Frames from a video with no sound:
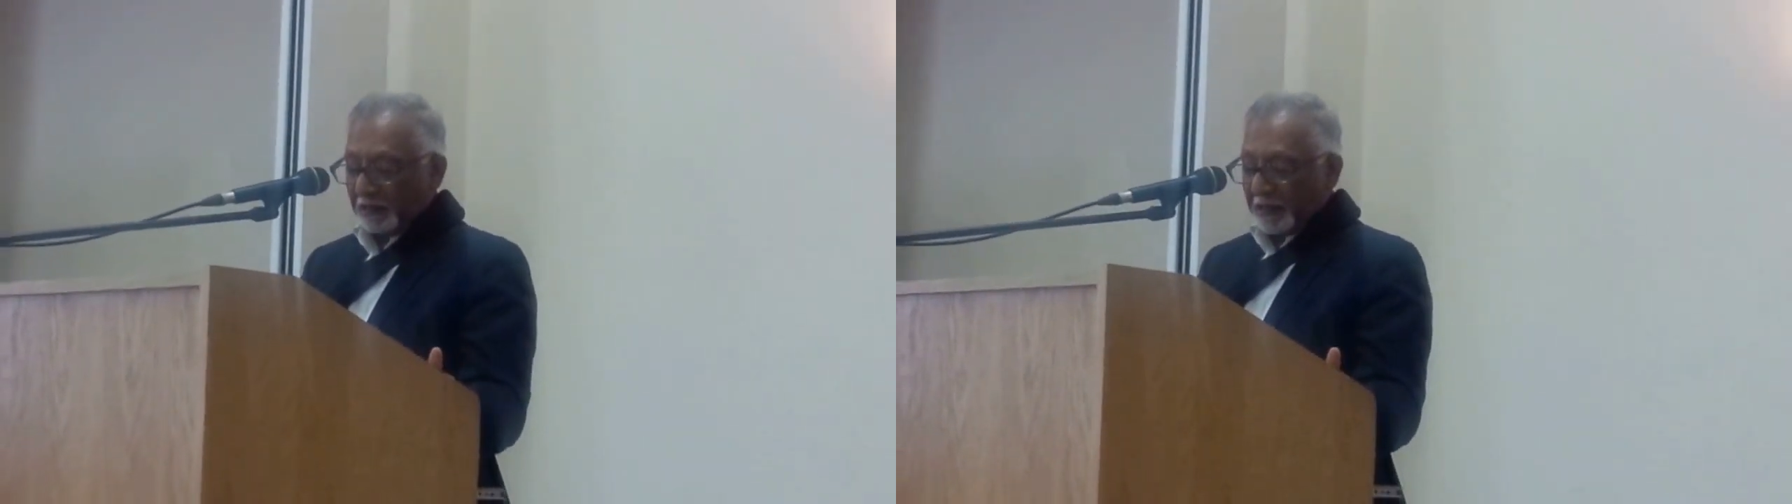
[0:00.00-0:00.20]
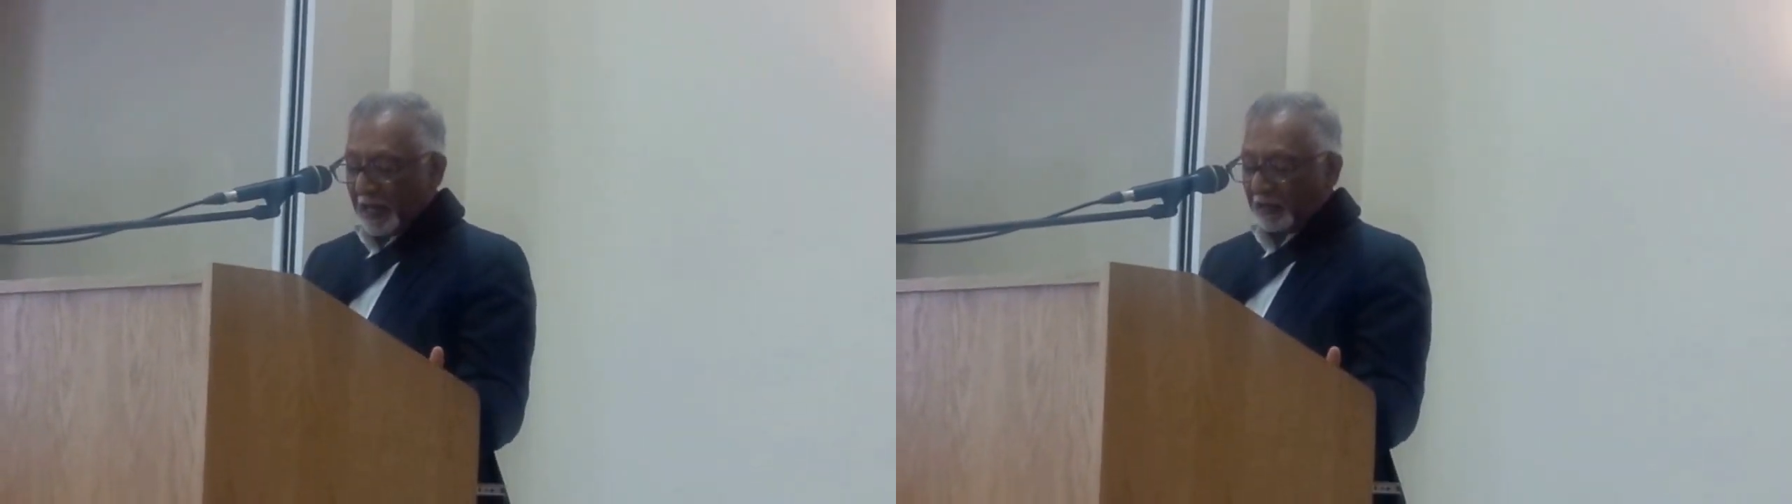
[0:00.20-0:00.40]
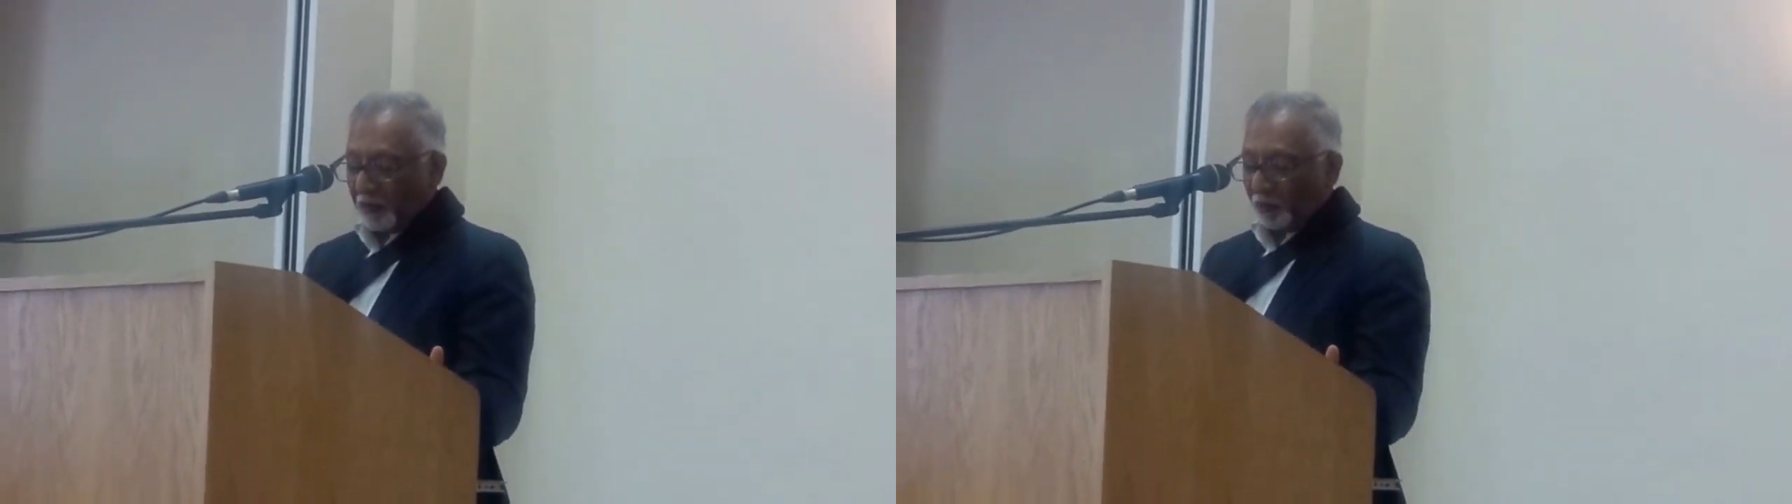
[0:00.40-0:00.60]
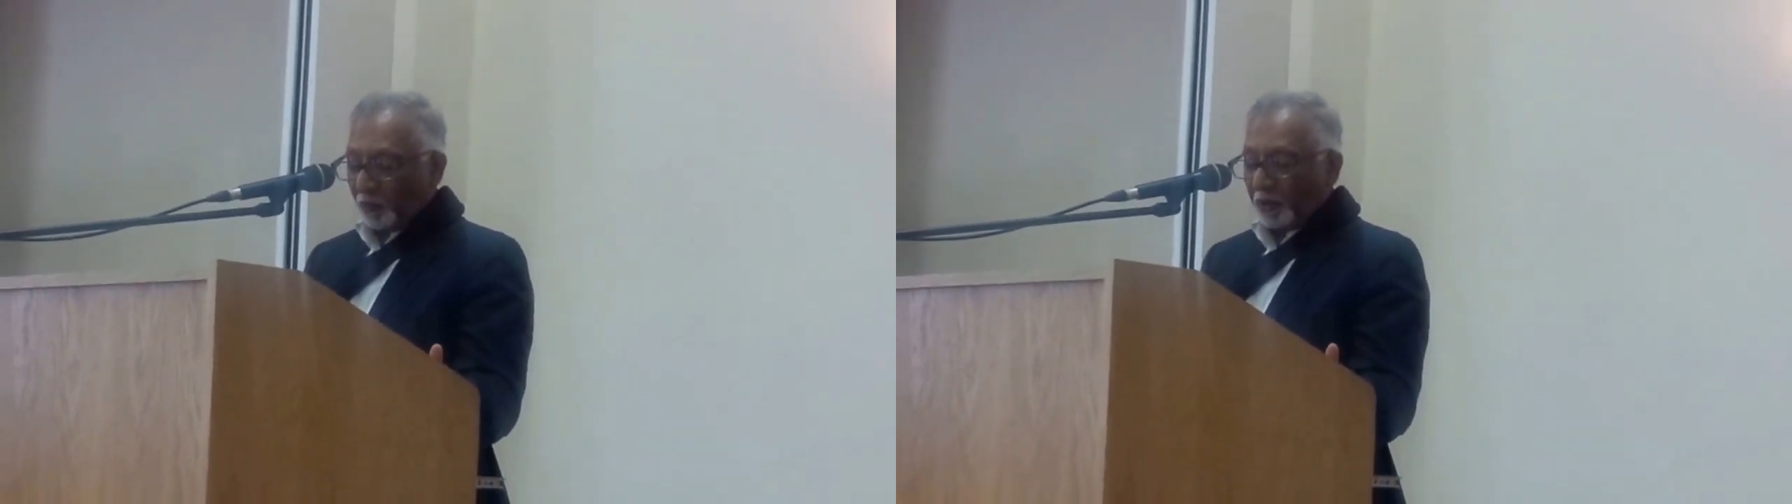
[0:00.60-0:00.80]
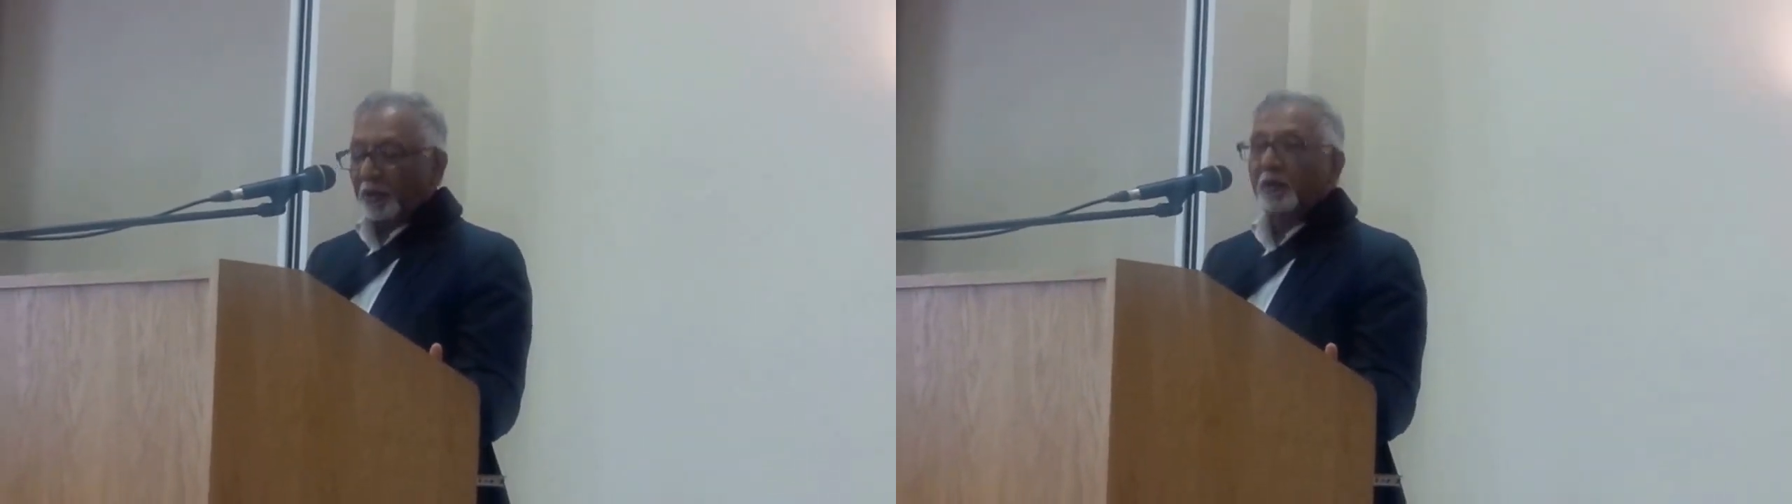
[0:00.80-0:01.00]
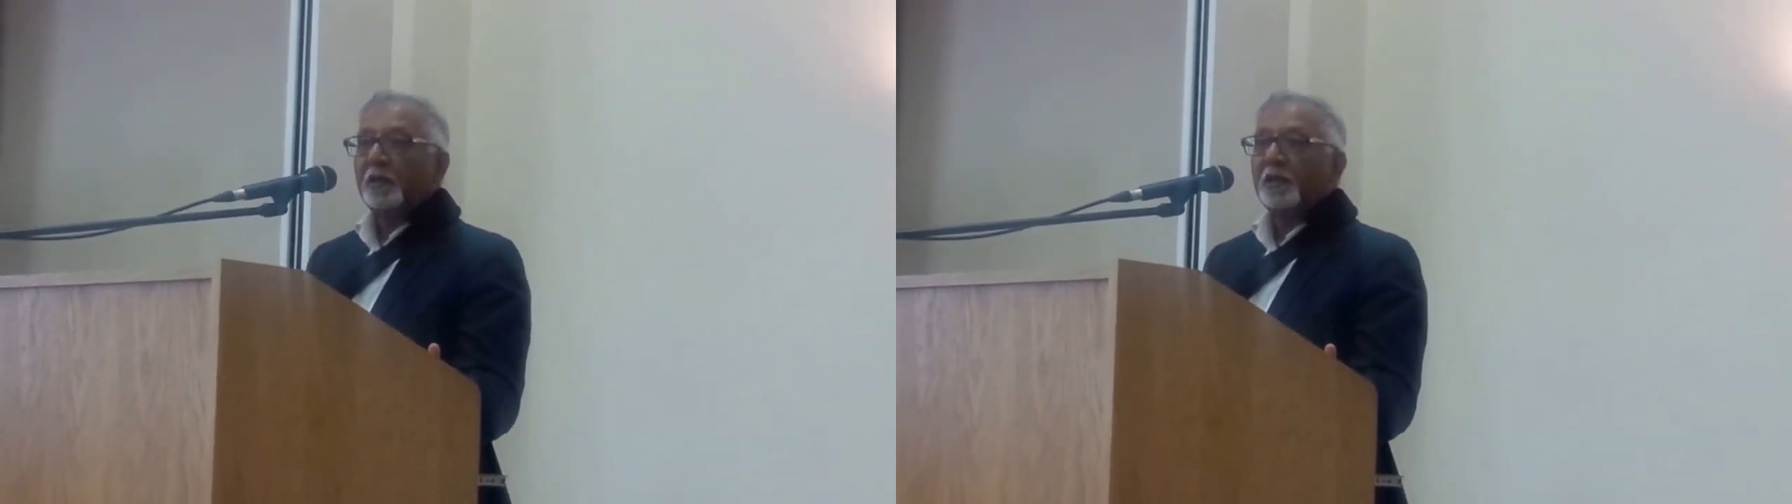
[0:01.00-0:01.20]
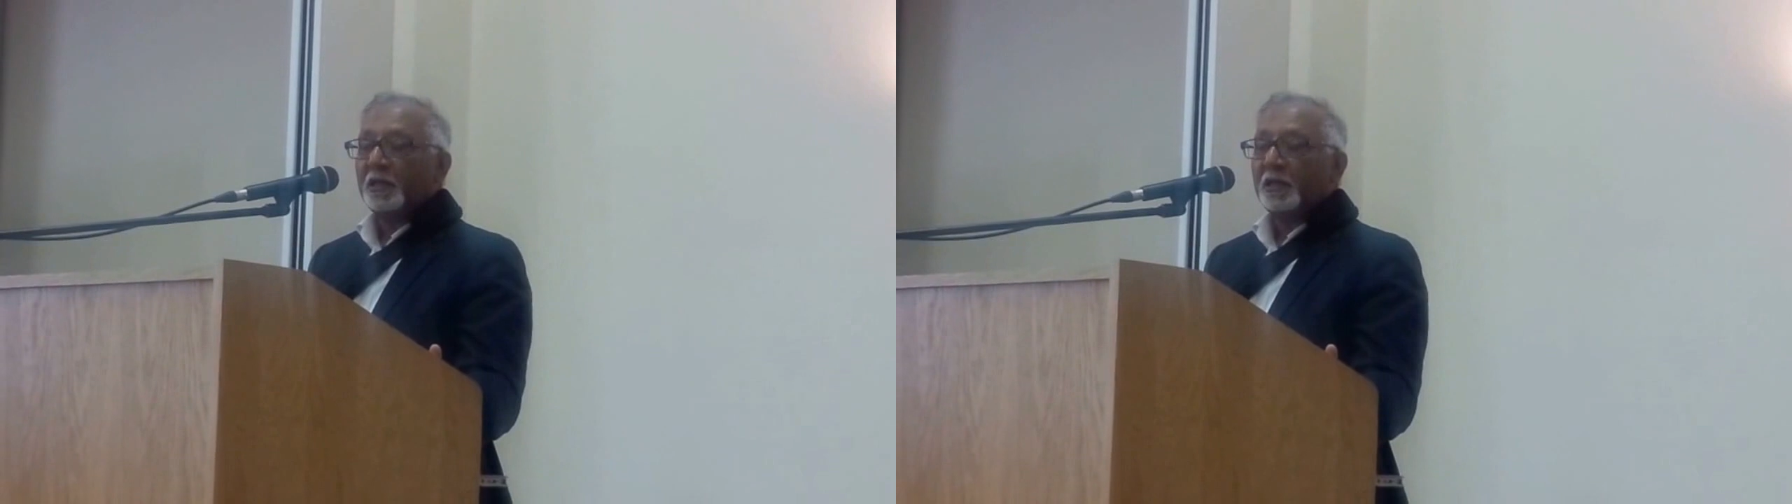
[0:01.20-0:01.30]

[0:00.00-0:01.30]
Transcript: Dan won